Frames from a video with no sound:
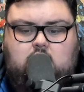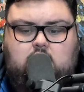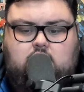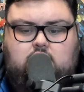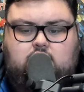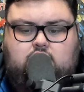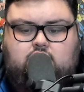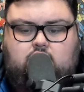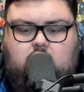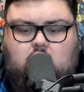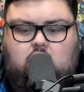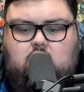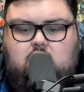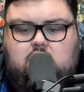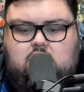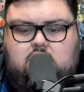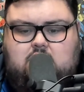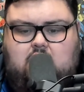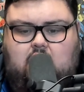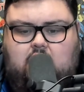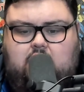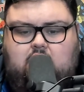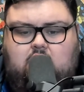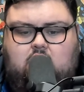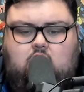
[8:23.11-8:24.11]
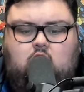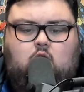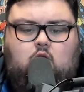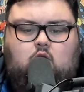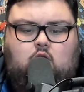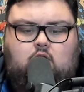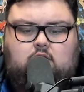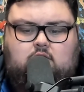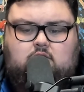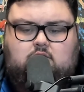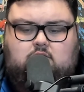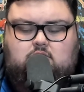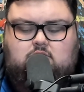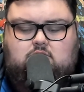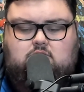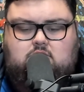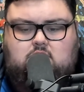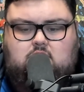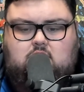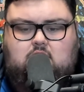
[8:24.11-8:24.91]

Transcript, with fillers: struggles kind of going...